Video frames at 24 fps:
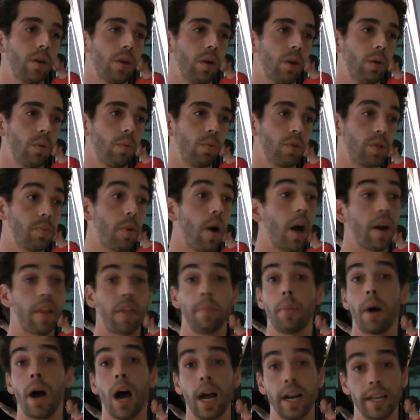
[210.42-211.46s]
respond to
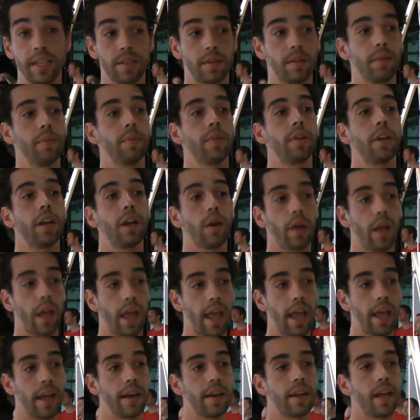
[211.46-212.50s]
the bodies,
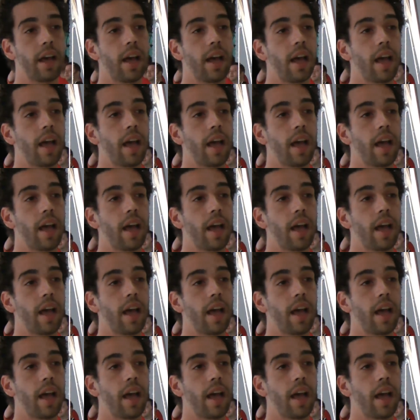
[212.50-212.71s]
and